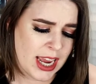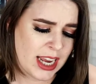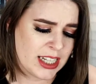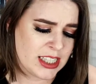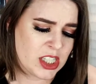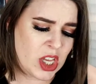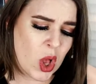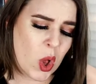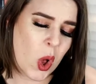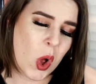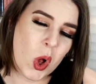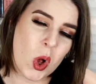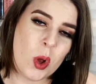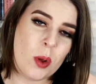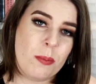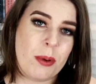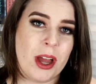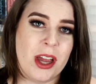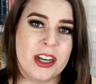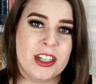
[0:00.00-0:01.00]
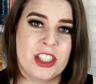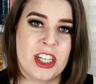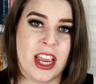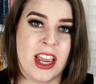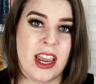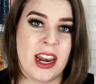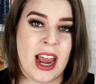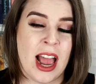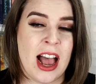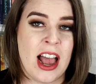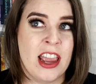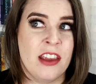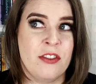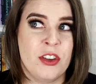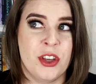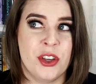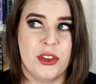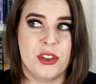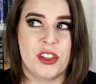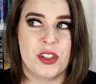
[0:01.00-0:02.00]
it's a whole bunch, and I've
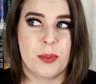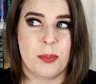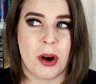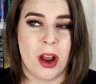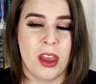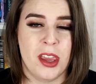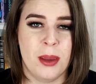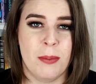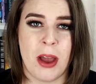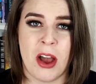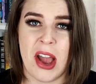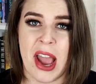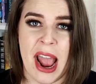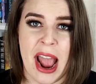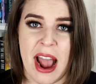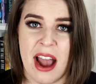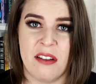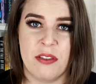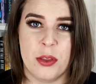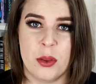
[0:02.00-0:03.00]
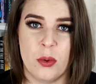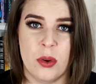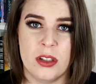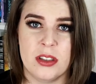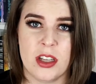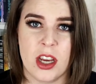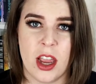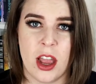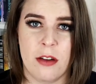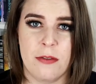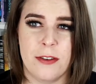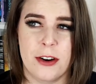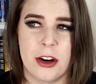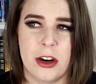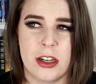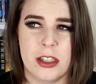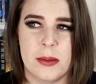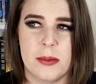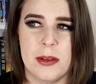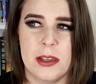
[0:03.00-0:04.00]
used probably about half the ones I got for
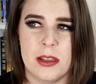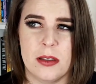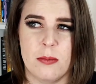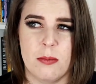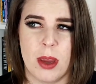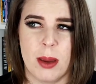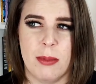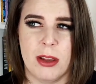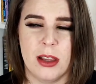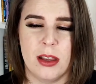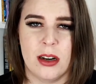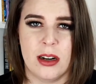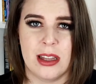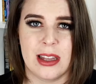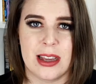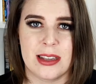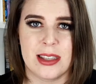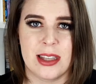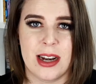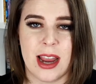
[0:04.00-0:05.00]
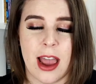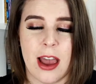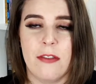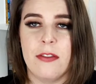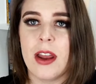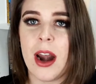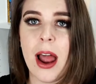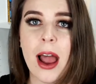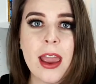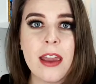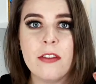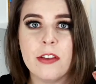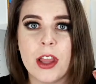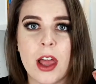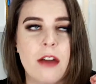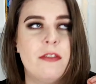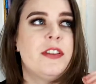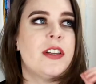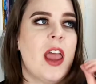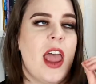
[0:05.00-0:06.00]
Christmas, maybe a little less than half, and I
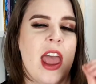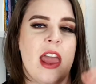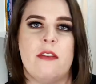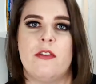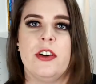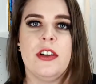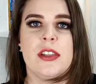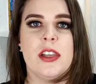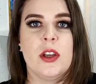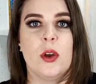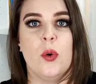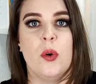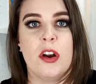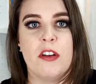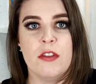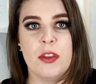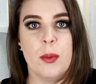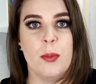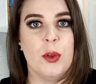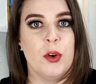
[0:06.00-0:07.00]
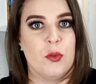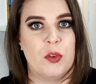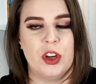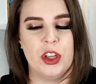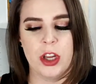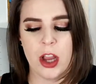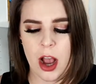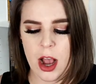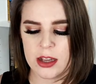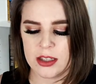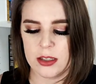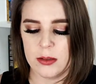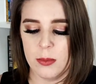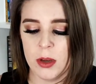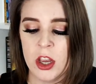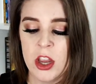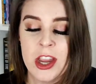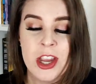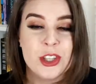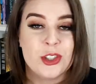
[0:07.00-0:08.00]
loved every single one of them. They're really
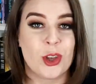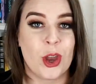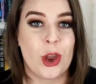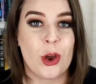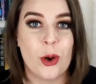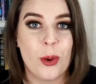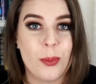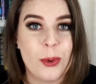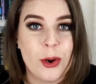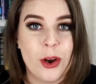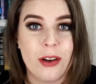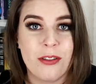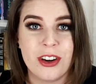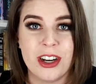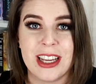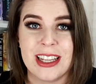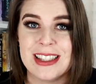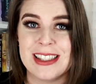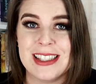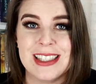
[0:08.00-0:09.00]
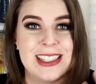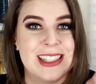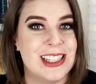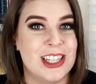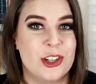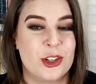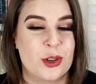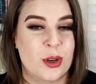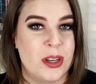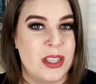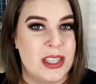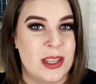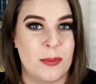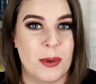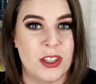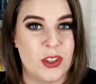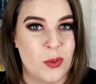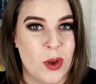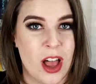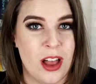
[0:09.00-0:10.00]
awesome. So I hope whoever gets this enjoys
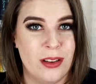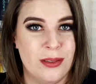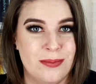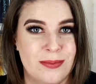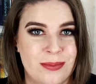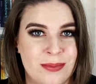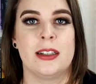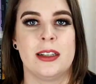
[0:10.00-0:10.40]
them as well.